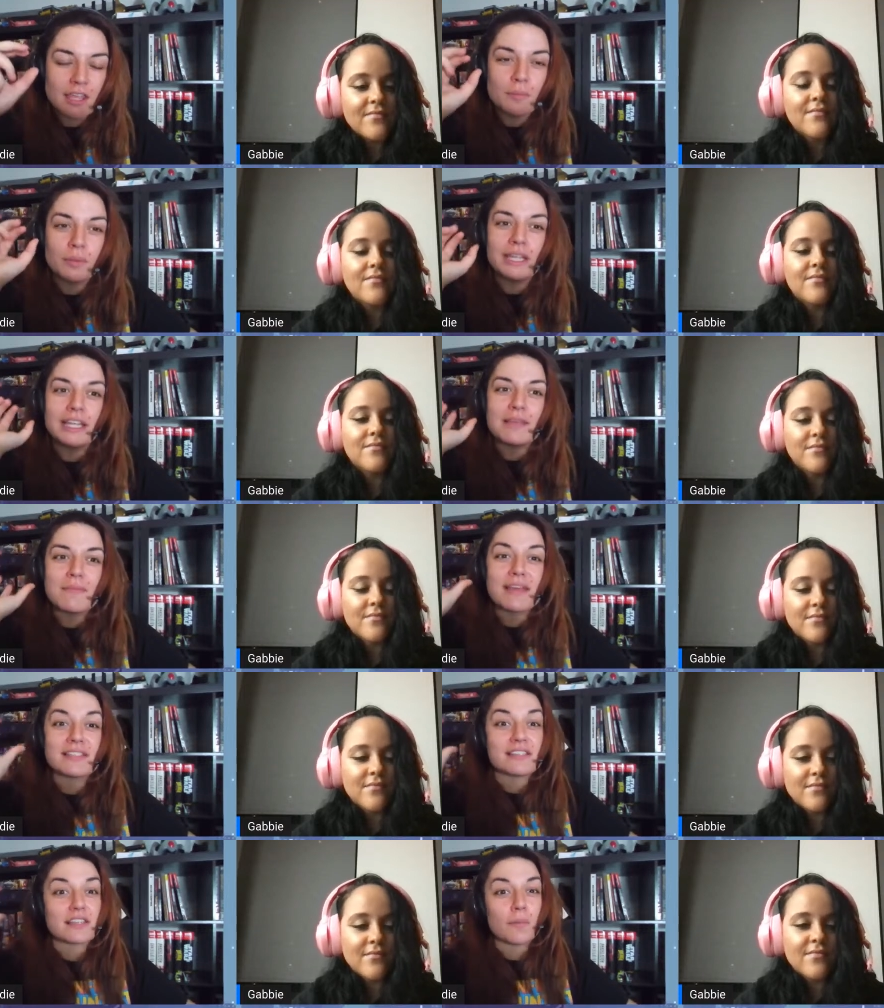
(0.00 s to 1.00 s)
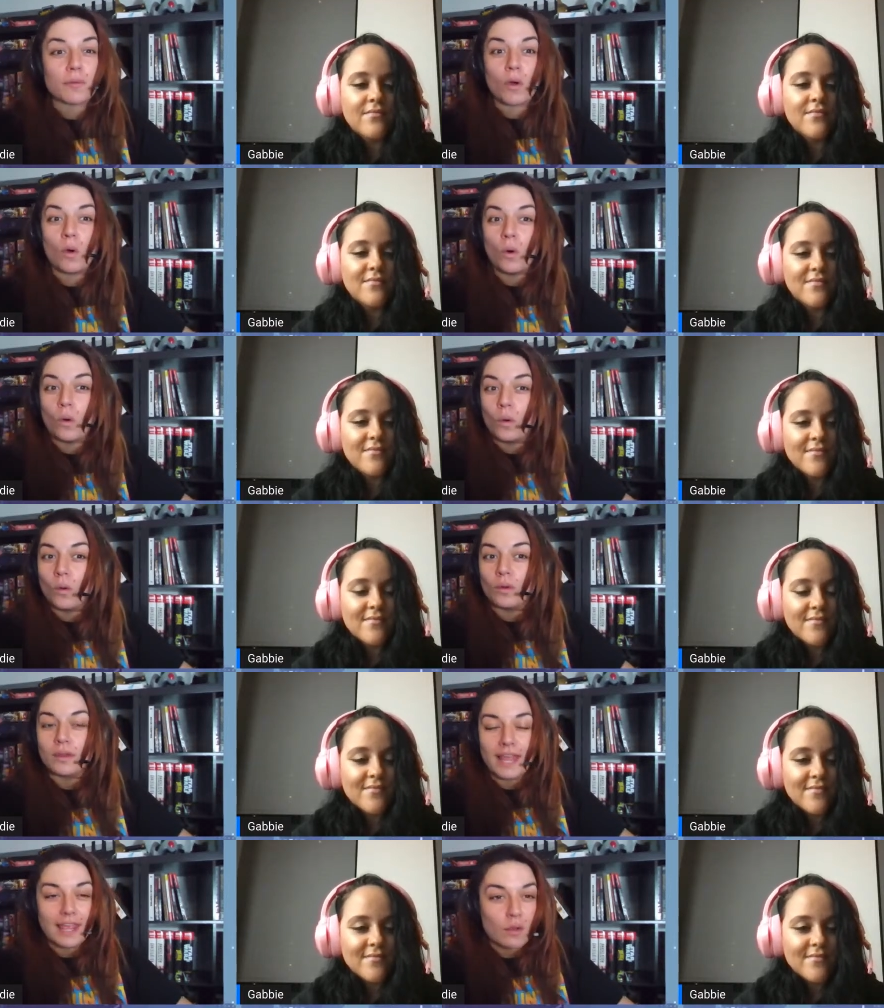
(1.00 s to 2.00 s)
Speaker 1: completely messes up a
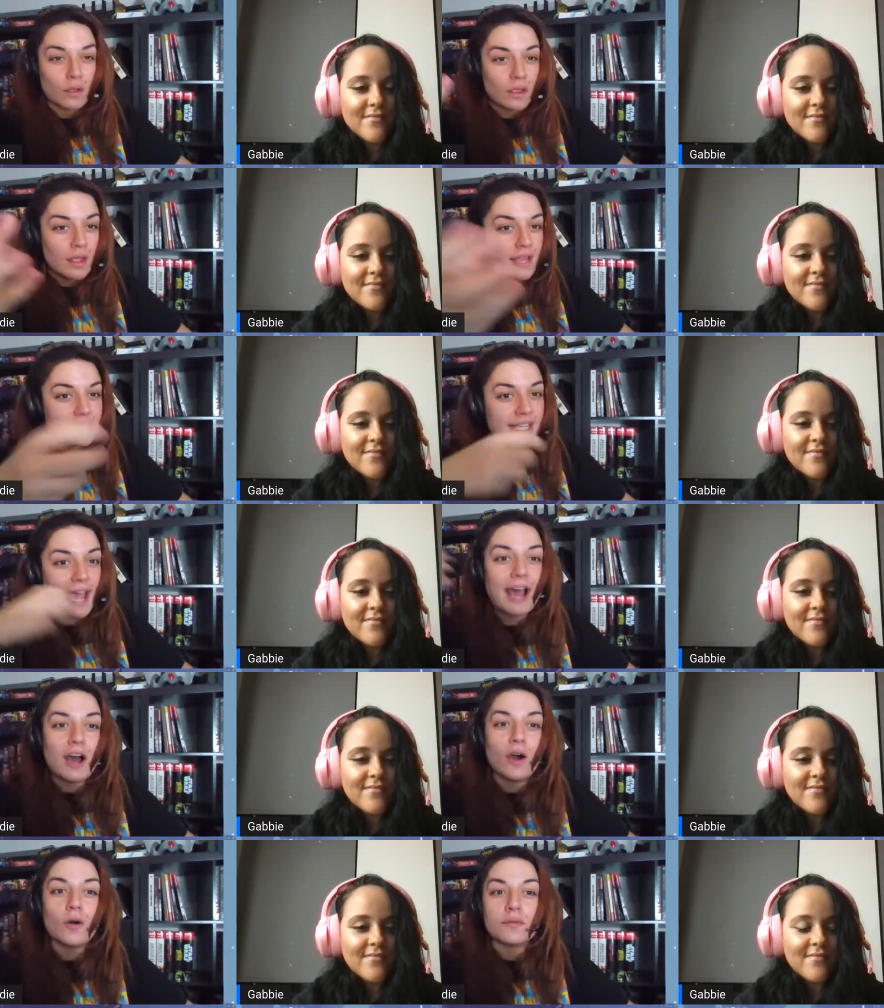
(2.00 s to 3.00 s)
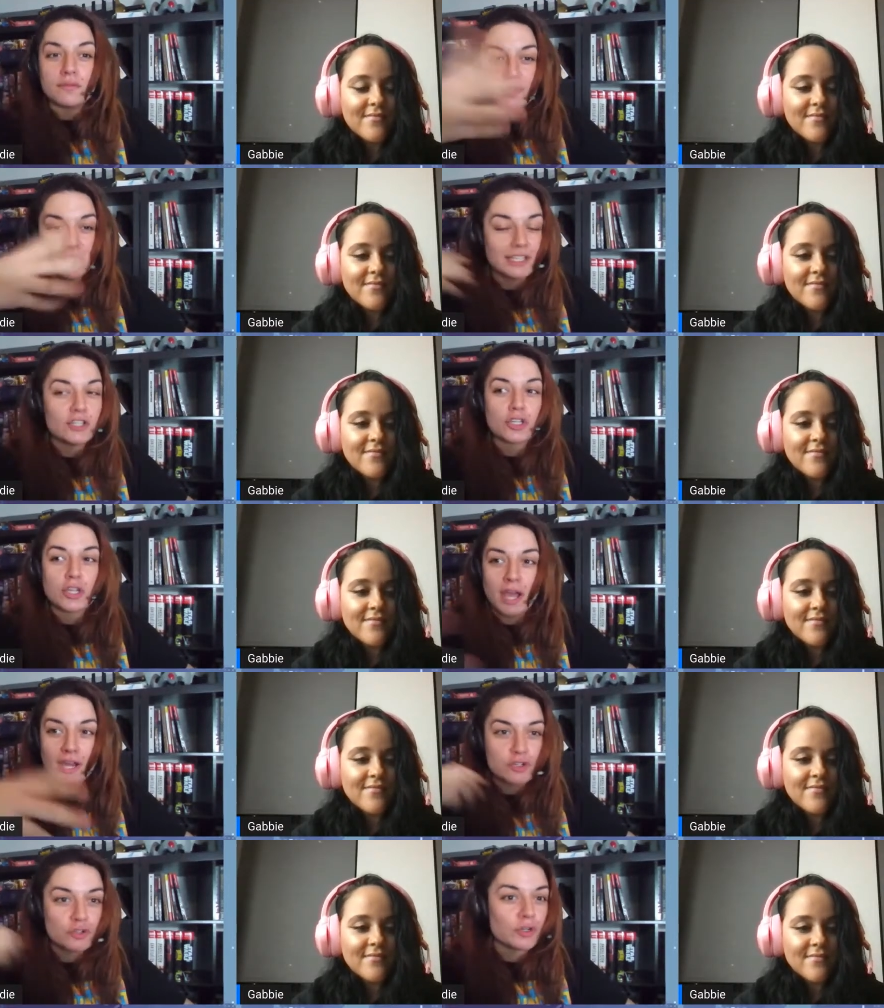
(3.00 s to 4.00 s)
whole like town, village,
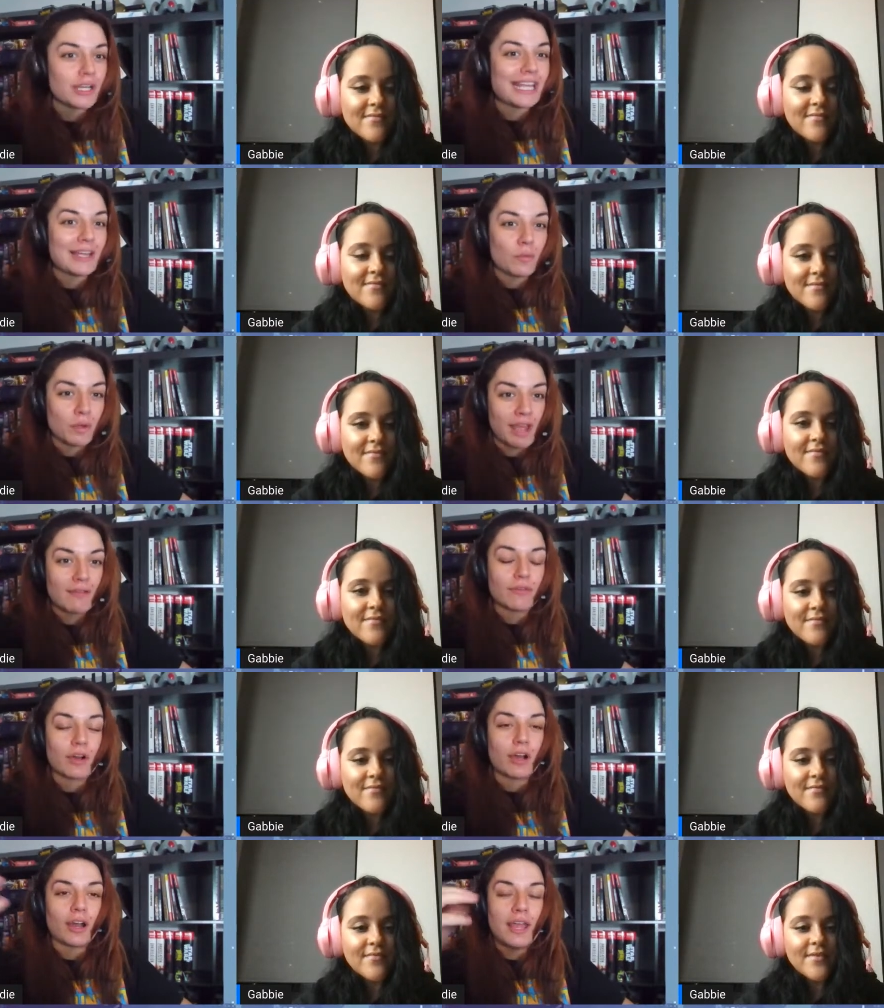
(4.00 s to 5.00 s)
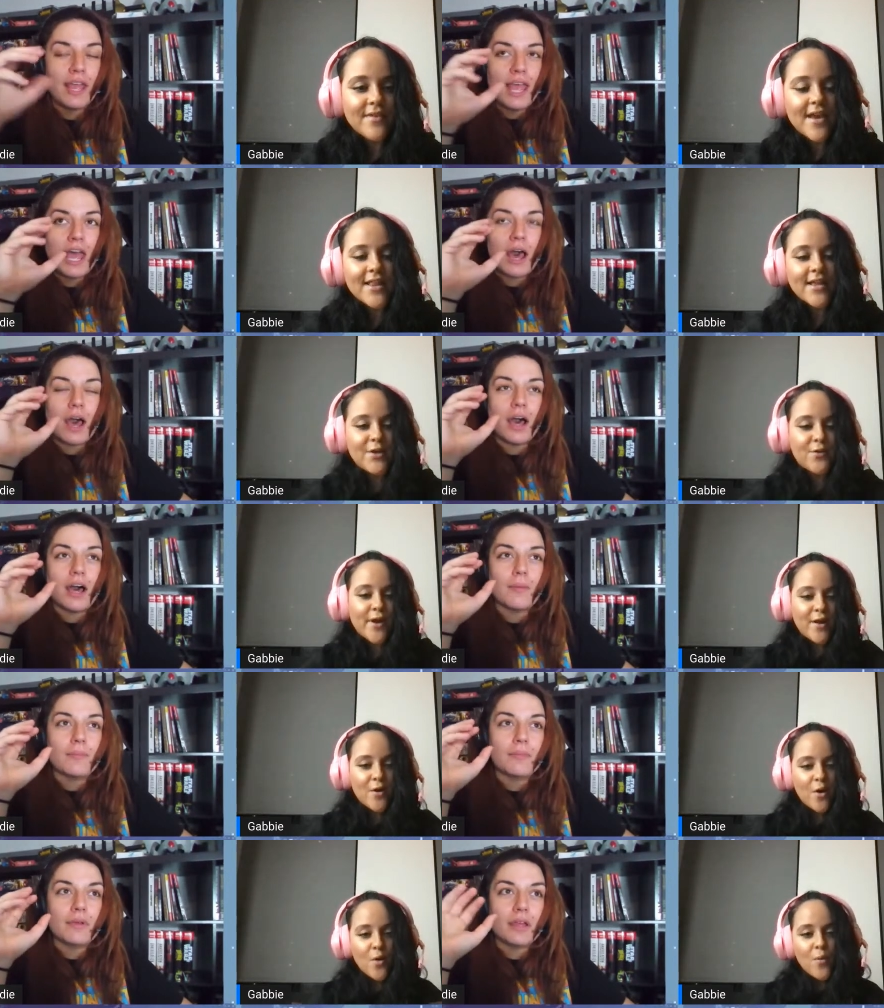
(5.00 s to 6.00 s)
country, whatever.
Speaker 2: Yeah, like
Speaker 1: create um, a
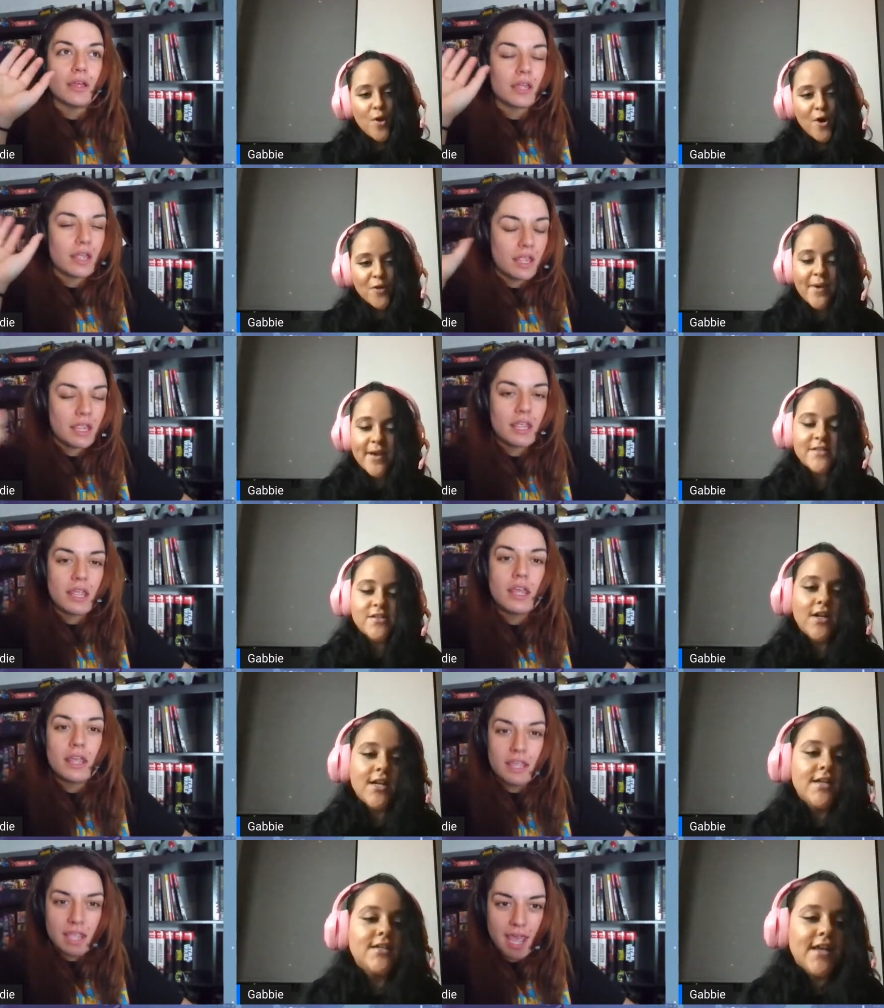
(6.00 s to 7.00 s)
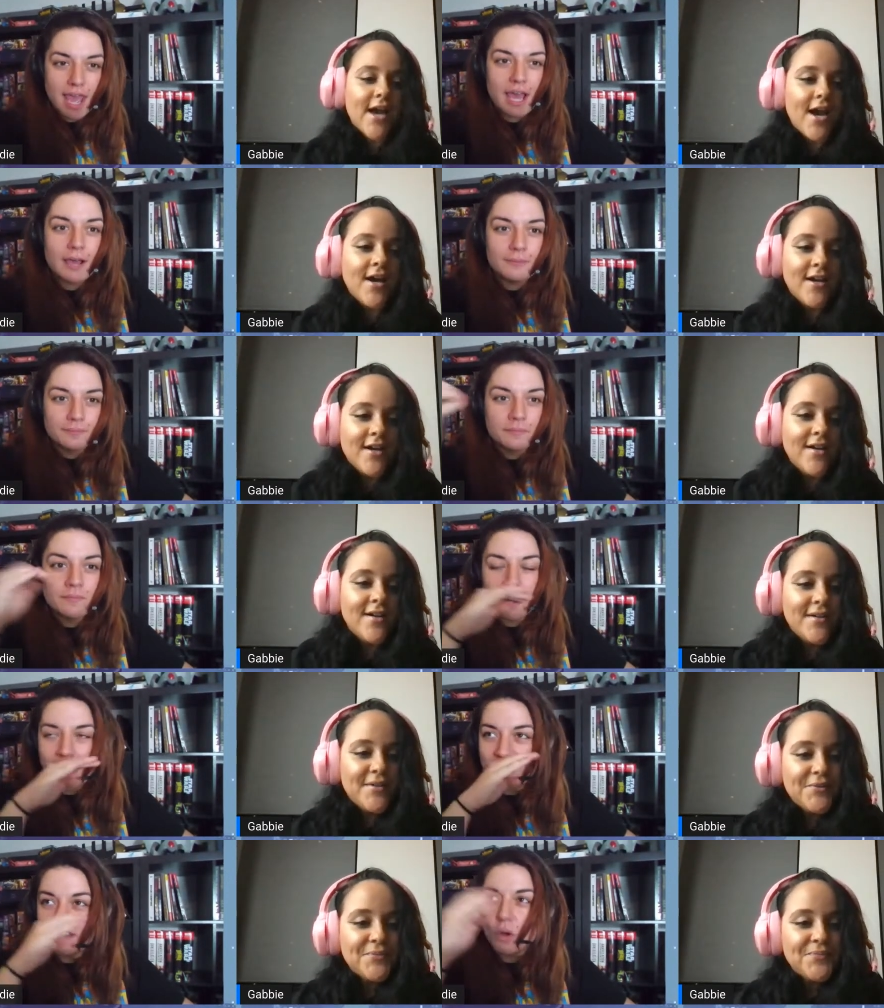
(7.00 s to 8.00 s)
whole world based on it. Yeah. yeah.
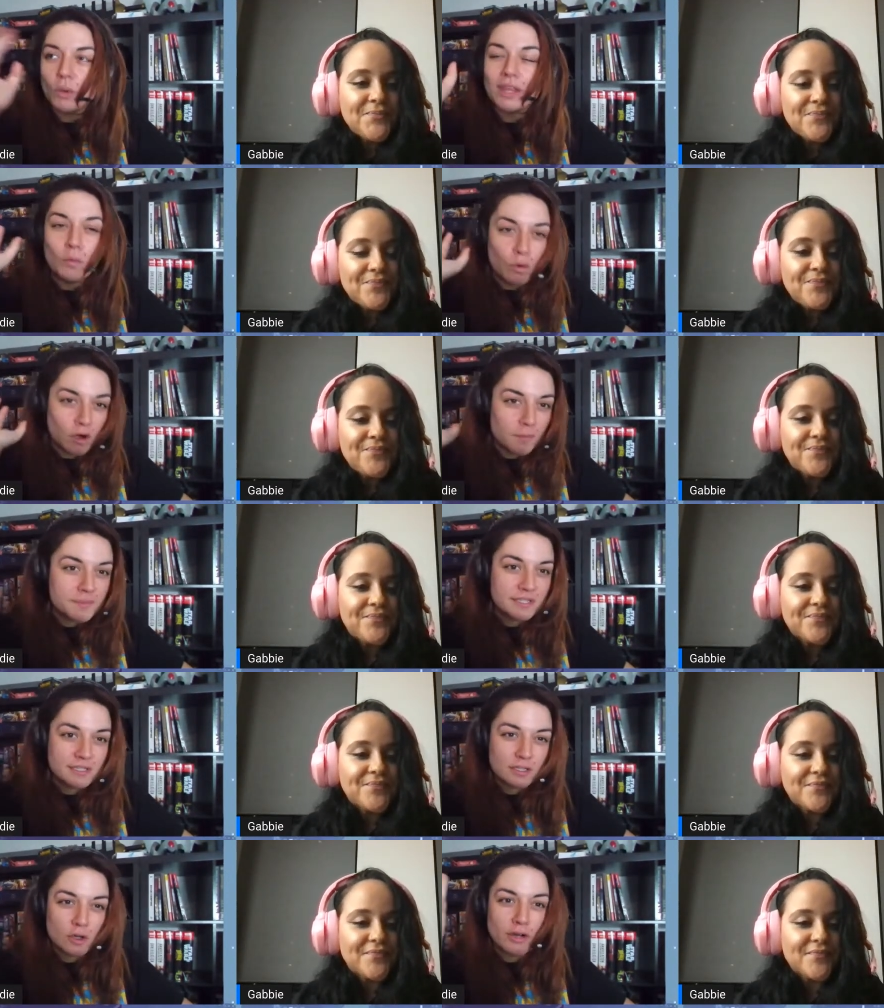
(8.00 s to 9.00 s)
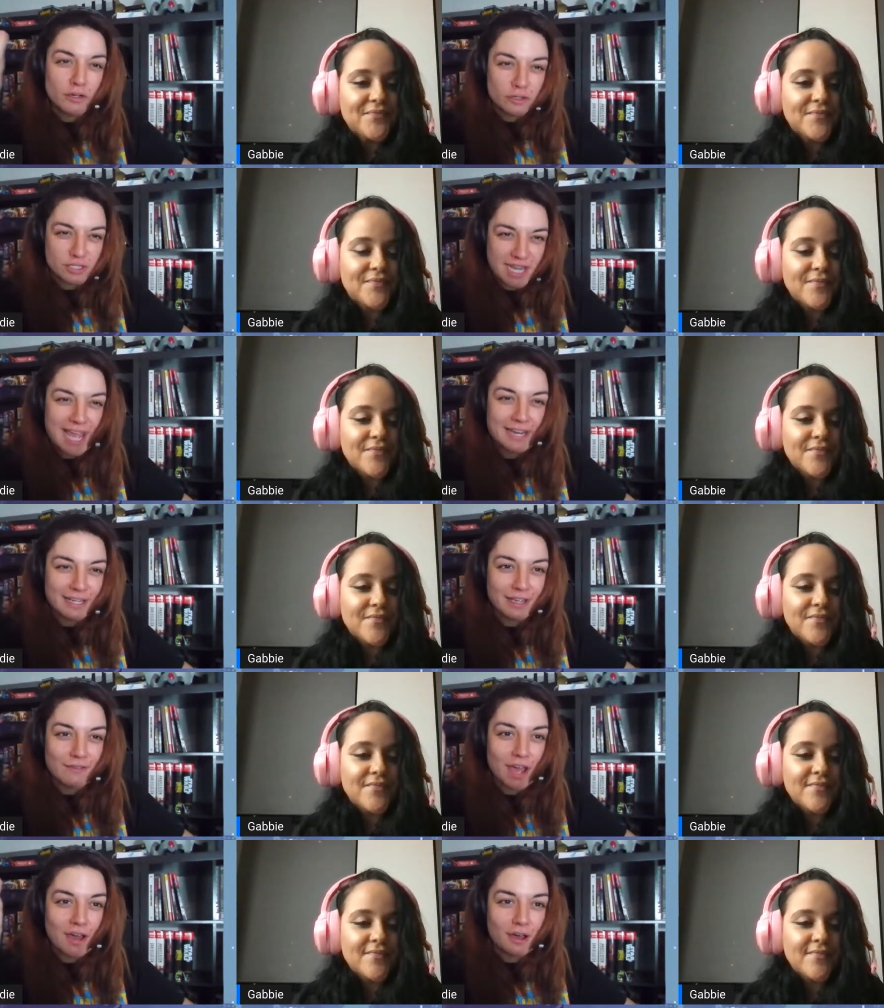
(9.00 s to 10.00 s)
And it totally warps your understanding
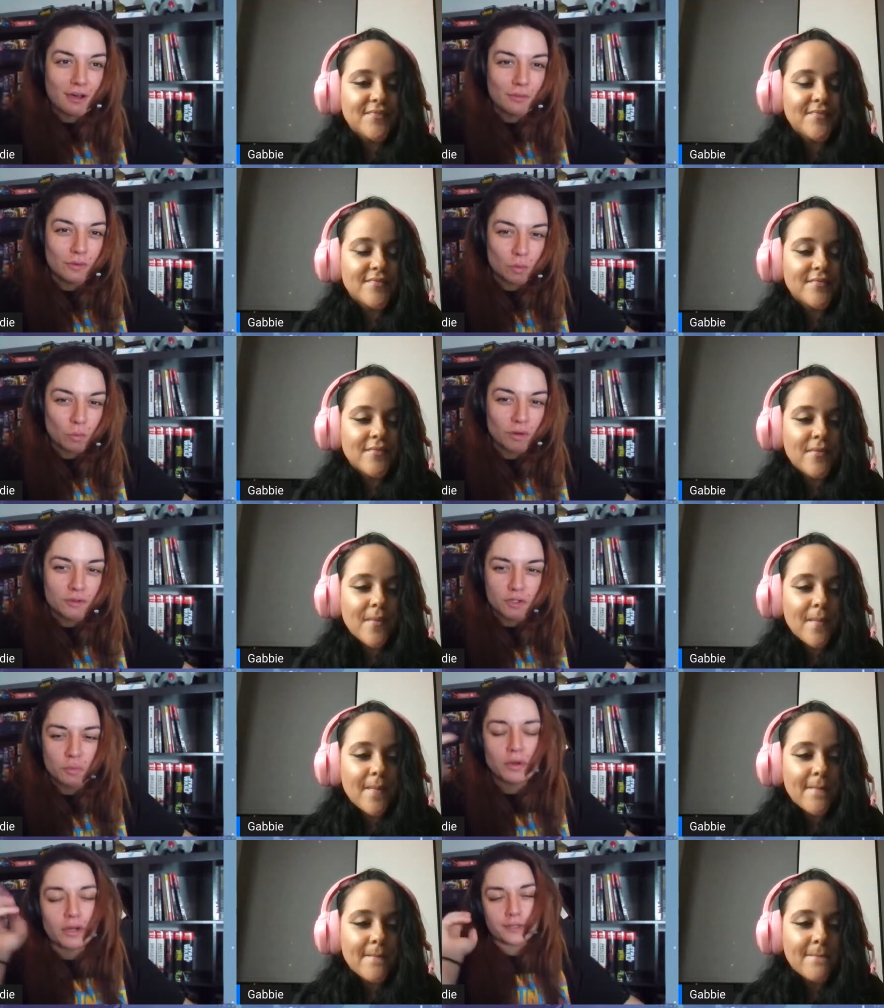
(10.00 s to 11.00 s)
of how the world should